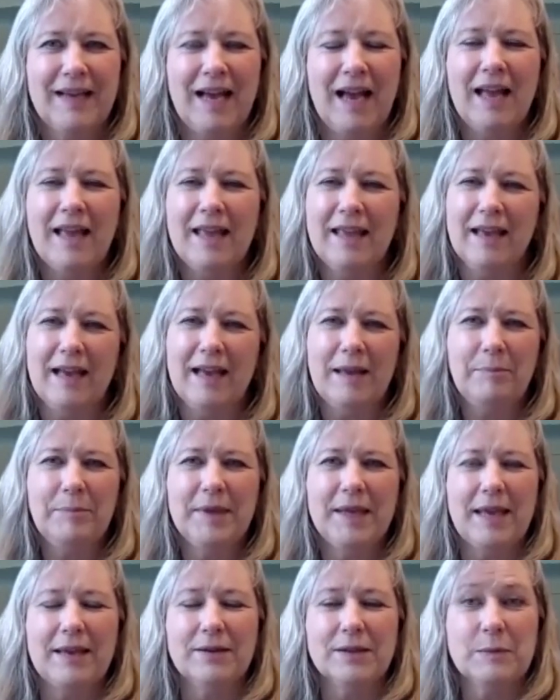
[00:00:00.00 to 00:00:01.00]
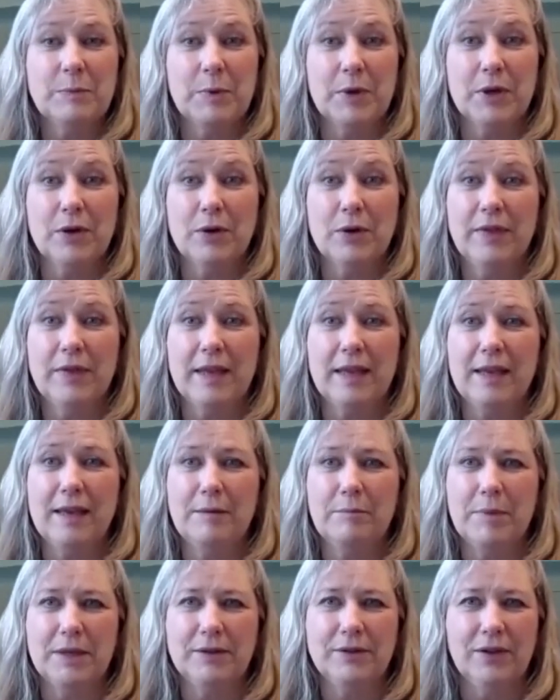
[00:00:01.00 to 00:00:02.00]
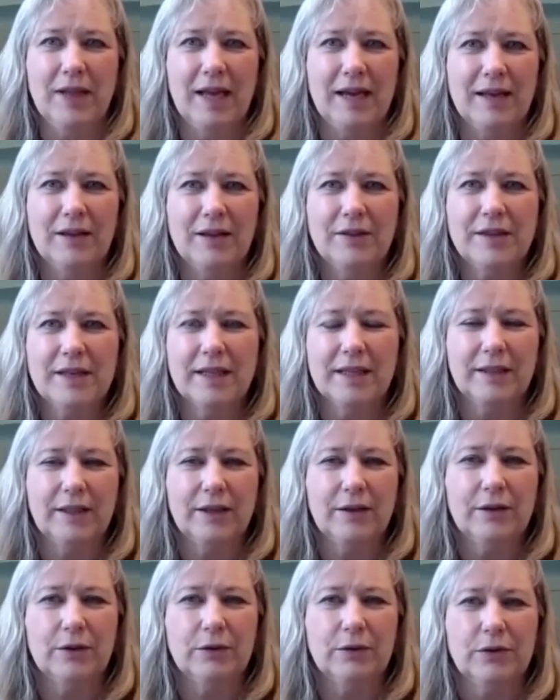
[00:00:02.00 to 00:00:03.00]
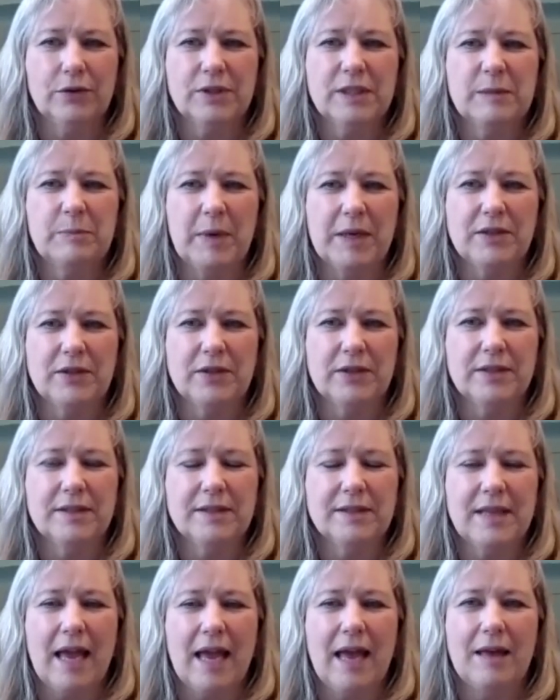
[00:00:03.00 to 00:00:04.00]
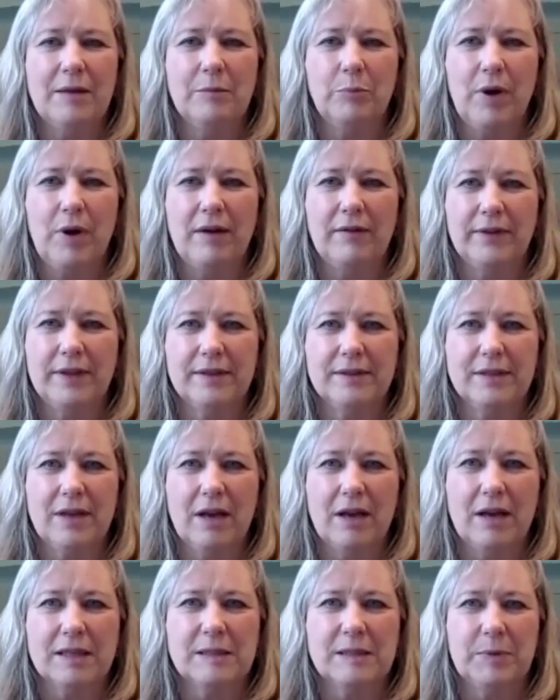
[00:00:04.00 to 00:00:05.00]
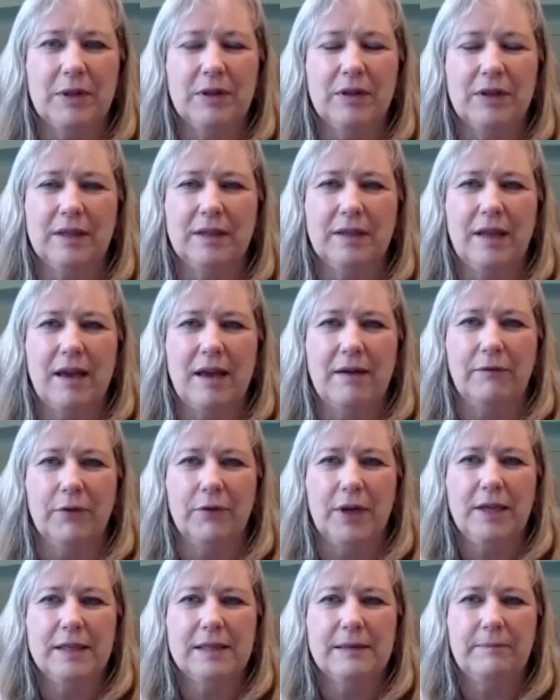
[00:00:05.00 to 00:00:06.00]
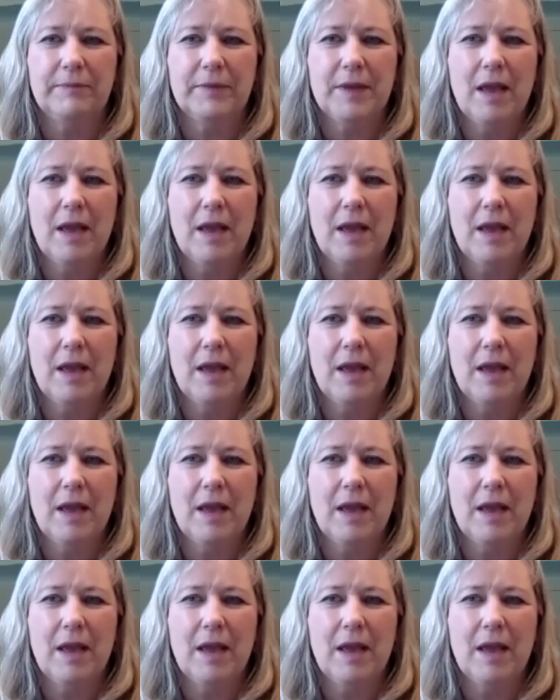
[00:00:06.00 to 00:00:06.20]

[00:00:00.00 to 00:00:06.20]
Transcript: Hi, I'm Gale Springer, the mental health clinical nurse specialist at Providence Hospital in Everett.